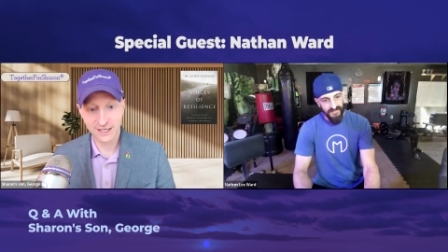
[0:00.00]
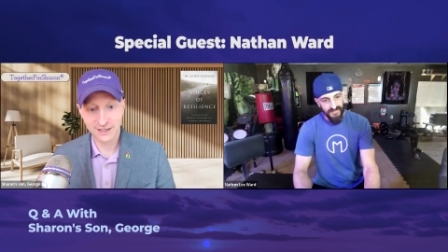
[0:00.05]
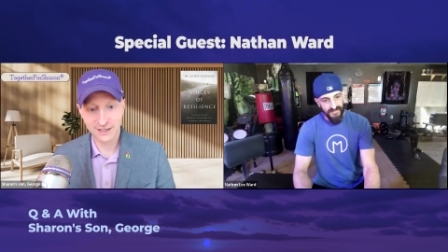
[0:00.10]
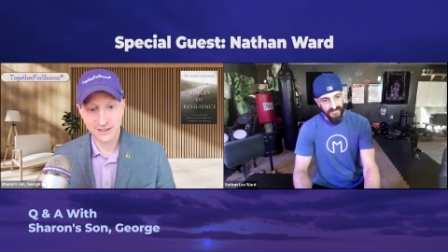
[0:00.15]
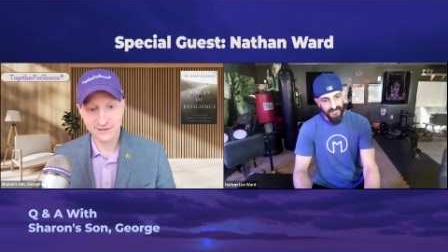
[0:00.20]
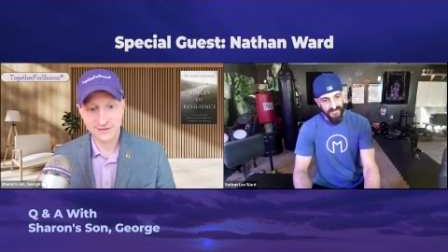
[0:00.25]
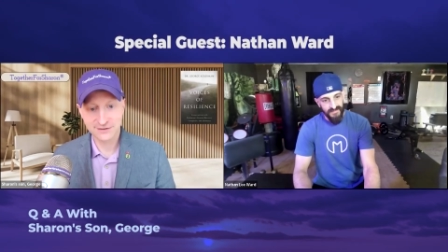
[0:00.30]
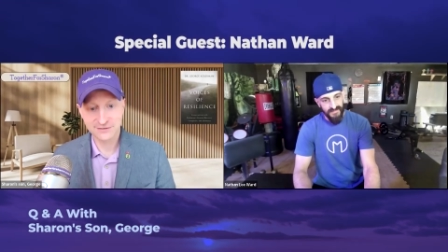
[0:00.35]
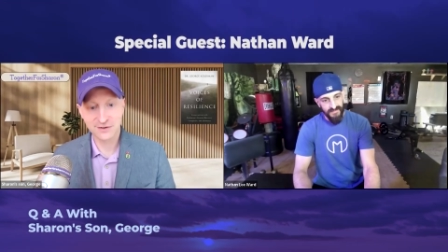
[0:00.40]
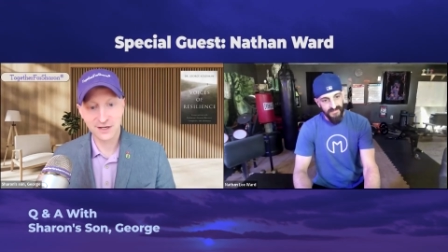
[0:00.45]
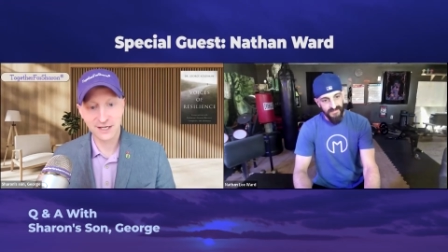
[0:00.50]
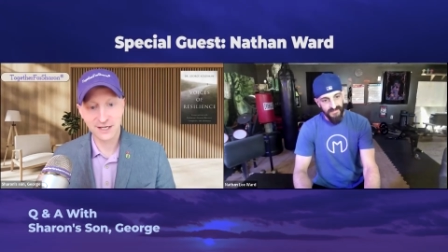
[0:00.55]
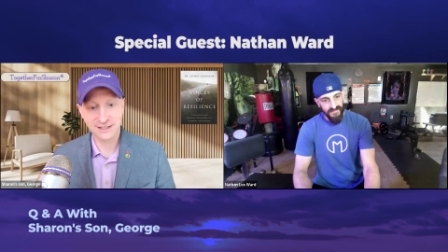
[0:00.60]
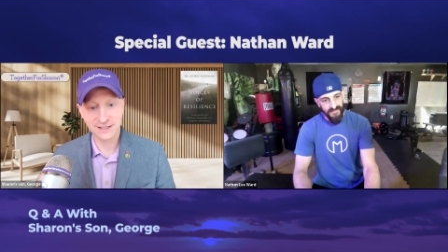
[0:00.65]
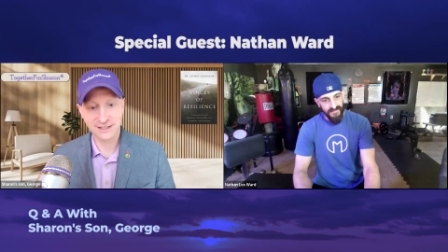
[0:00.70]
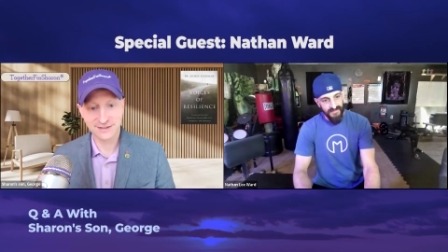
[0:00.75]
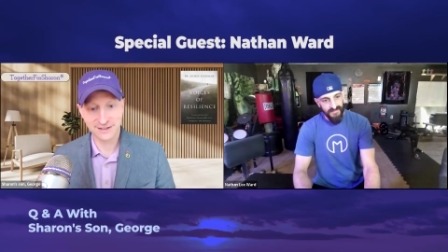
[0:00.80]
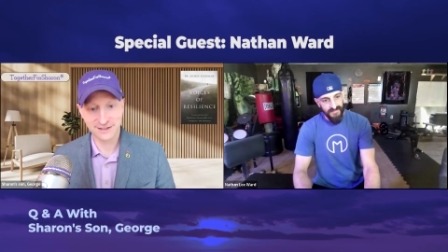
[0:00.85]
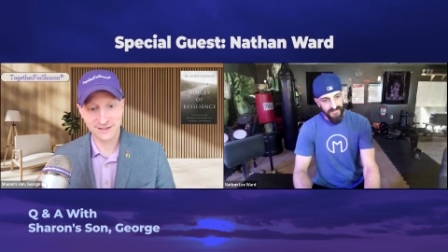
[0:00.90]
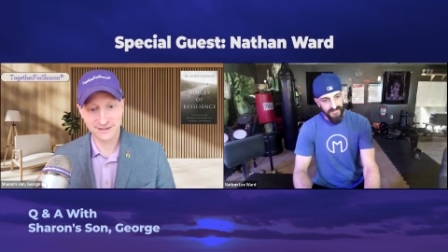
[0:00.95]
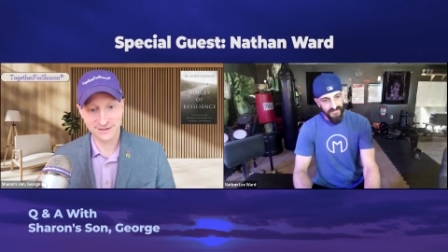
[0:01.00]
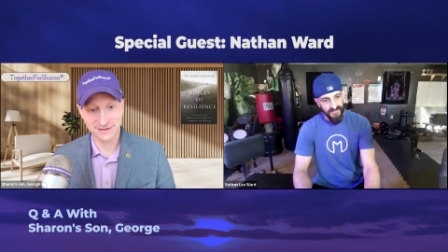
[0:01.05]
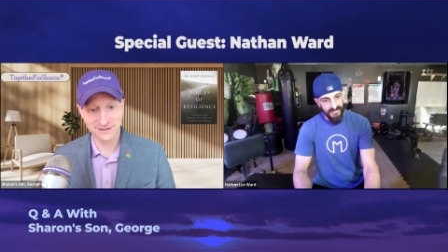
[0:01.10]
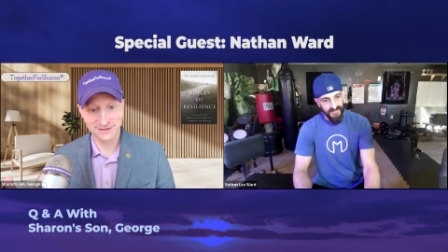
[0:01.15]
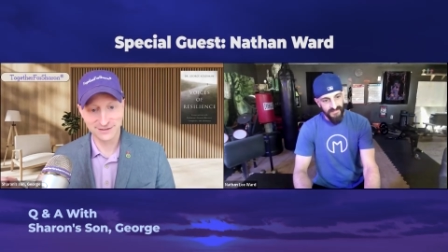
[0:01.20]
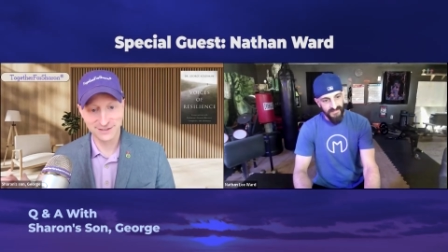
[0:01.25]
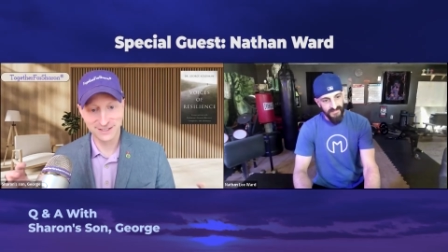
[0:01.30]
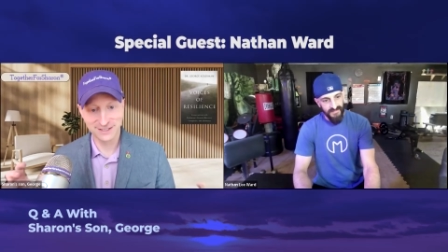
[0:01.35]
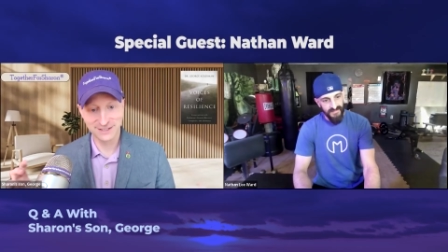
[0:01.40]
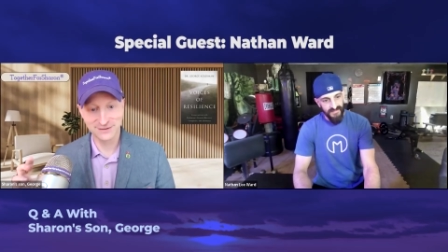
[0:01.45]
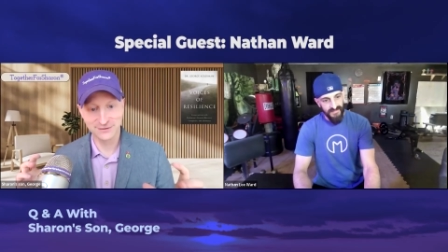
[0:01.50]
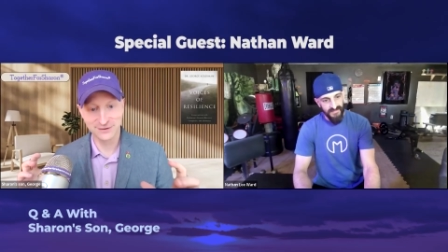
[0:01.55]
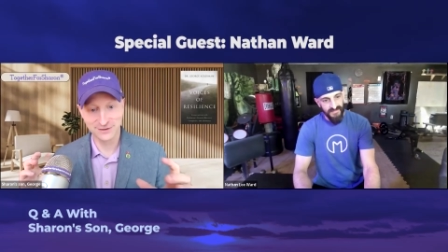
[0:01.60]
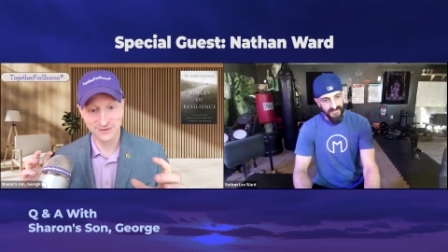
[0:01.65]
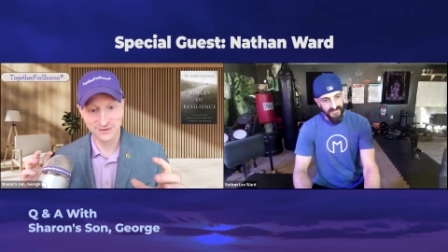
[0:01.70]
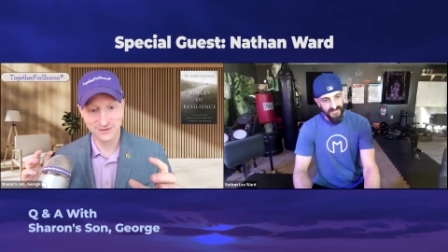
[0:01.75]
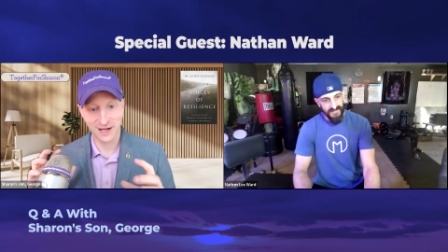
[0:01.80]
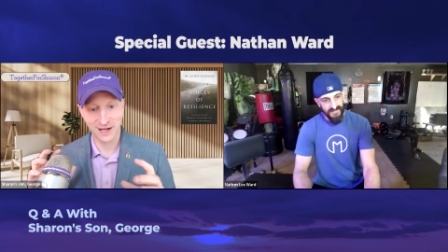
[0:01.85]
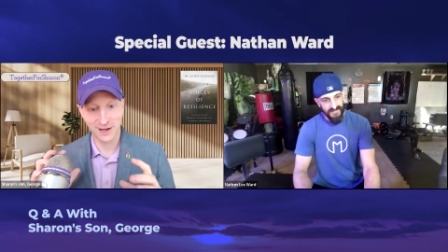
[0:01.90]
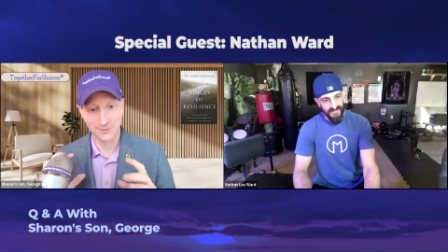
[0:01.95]
it's funny seeing little kids
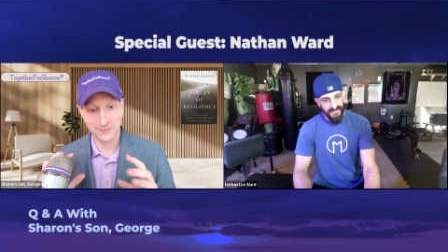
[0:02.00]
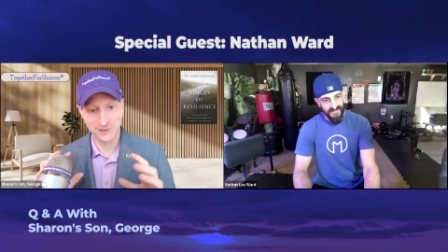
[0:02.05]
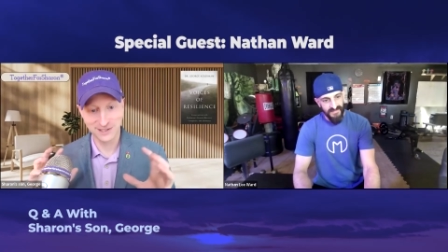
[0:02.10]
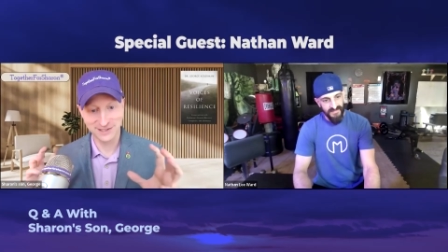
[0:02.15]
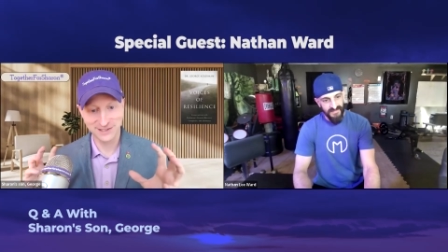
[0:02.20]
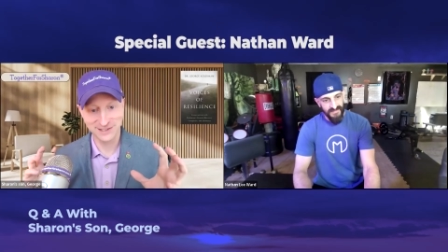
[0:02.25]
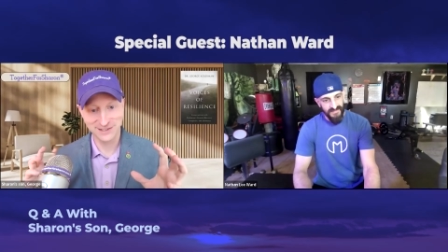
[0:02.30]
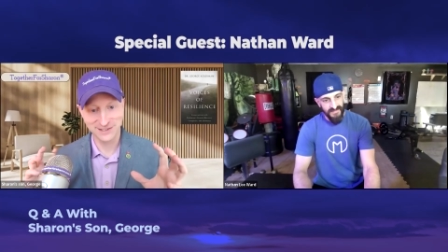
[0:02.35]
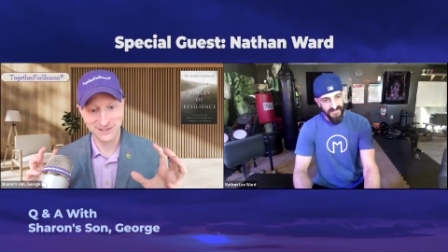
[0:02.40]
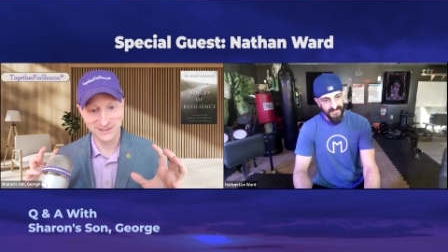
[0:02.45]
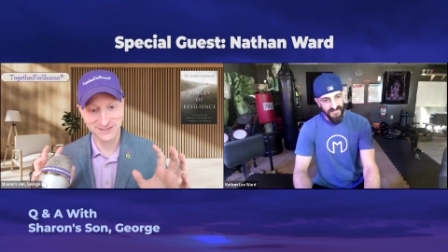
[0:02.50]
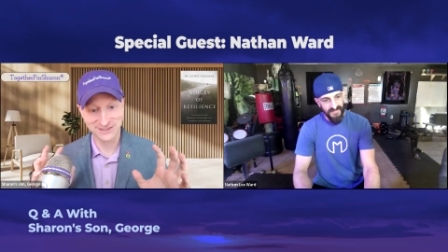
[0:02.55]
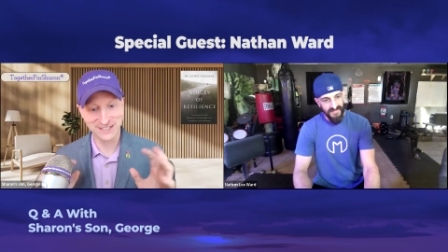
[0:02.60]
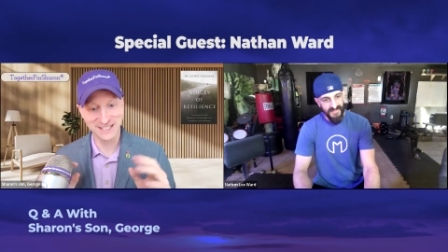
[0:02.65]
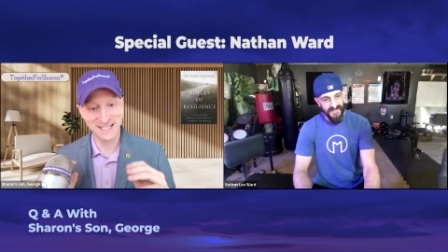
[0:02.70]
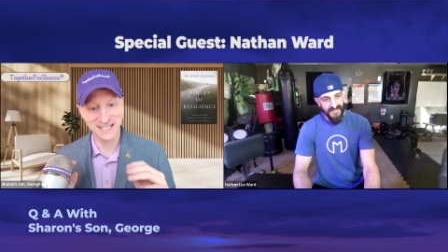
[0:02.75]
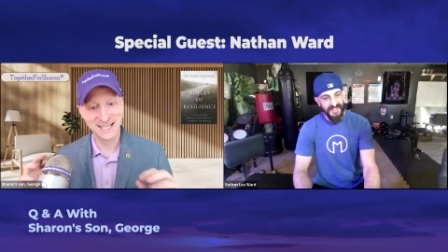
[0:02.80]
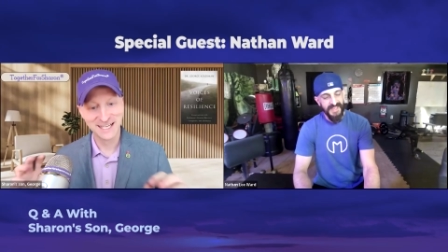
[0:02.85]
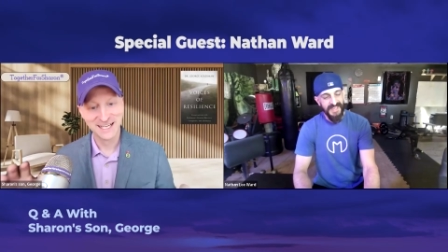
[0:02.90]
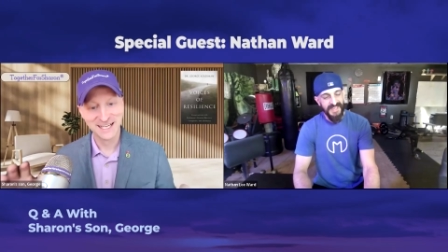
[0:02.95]
in combat gear, and